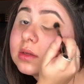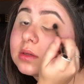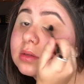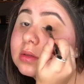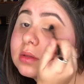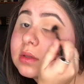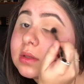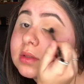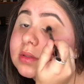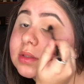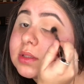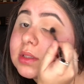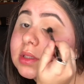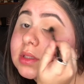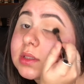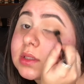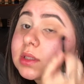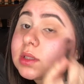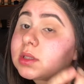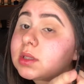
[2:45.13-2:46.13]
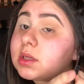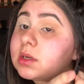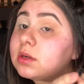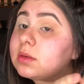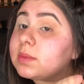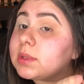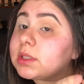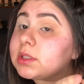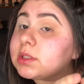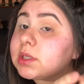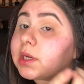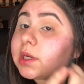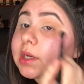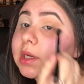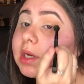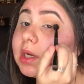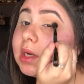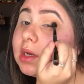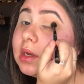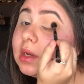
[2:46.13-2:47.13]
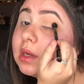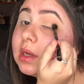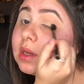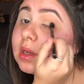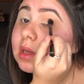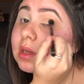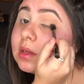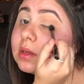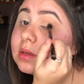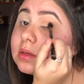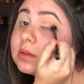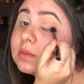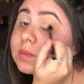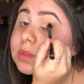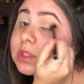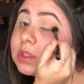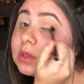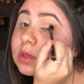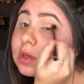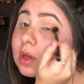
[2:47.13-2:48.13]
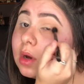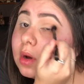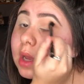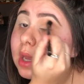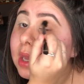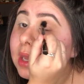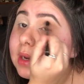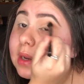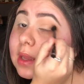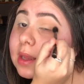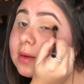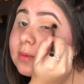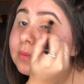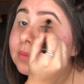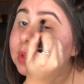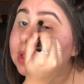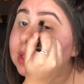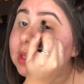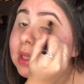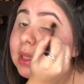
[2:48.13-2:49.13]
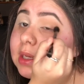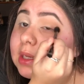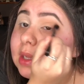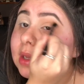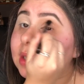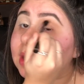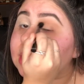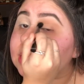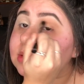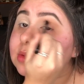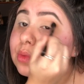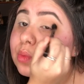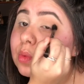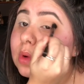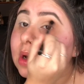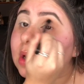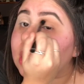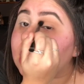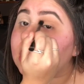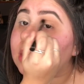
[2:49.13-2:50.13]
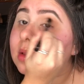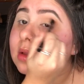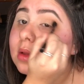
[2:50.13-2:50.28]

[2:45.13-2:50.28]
You can see it's a little bit darker. I'm just going to go ahead and blend it as well.